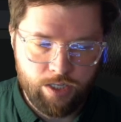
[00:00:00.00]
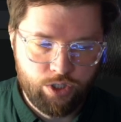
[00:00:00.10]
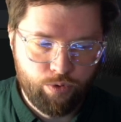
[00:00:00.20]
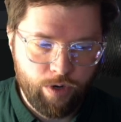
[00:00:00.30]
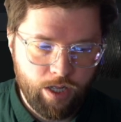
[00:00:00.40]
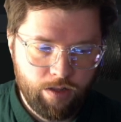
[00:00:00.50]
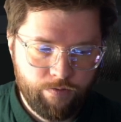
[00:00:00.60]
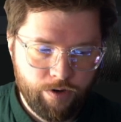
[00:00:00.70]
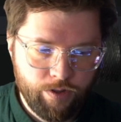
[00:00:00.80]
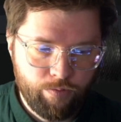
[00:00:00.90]

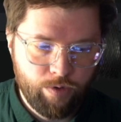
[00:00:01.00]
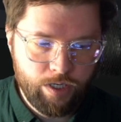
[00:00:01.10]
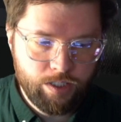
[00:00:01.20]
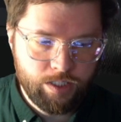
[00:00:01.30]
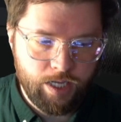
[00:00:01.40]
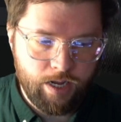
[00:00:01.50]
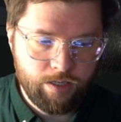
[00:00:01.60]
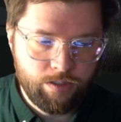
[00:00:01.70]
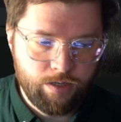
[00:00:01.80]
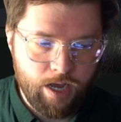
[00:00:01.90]
12 are the ones
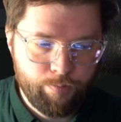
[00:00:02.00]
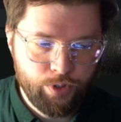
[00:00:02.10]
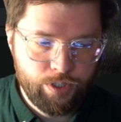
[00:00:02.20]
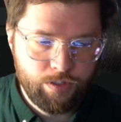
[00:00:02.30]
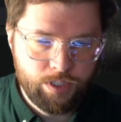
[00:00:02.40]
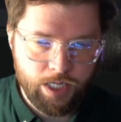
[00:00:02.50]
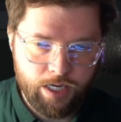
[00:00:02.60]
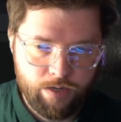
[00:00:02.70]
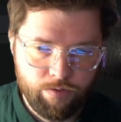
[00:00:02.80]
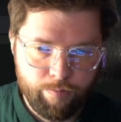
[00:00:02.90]
that do not produce
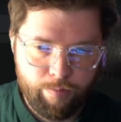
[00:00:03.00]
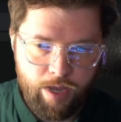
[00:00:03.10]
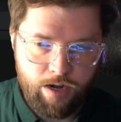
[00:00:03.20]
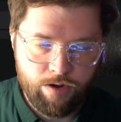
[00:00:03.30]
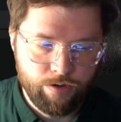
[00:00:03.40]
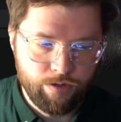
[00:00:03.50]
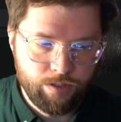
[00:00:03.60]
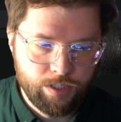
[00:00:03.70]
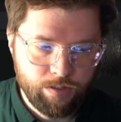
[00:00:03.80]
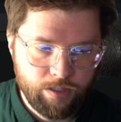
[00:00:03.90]
any
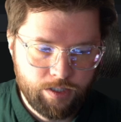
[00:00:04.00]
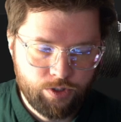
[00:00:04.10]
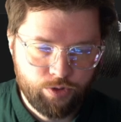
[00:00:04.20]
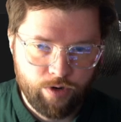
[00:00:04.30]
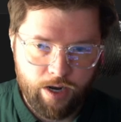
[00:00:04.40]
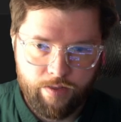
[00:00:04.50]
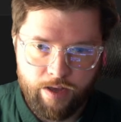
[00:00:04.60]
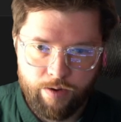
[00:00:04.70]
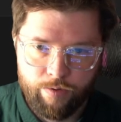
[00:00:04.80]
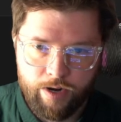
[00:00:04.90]
remainders. So let's try
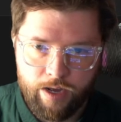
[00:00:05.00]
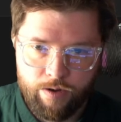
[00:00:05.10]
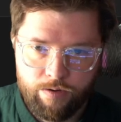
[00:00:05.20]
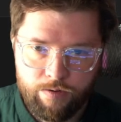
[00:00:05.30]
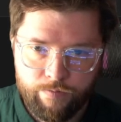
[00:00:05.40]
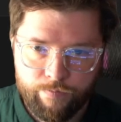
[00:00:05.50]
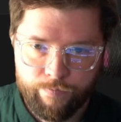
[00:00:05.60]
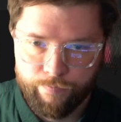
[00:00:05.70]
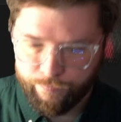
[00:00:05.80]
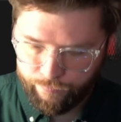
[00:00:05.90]
that one out.
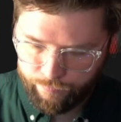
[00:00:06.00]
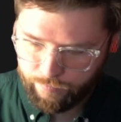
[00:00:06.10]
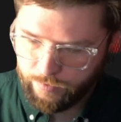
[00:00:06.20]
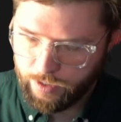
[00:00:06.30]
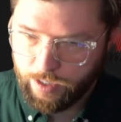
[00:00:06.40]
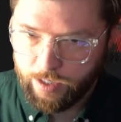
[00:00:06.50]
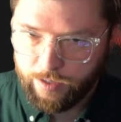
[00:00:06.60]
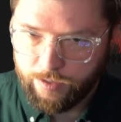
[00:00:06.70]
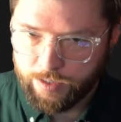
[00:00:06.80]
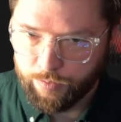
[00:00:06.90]

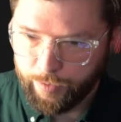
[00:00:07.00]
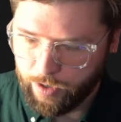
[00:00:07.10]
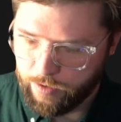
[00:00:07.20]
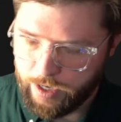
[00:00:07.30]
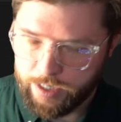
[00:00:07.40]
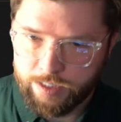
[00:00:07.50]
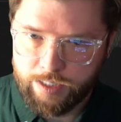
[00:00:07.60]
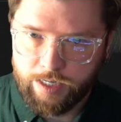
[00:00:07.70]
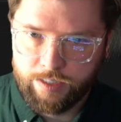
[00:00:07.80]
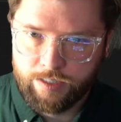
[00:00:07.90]
This will be our last
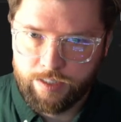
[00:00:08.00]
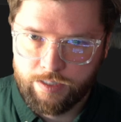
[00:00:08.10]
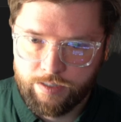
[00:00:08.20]
test.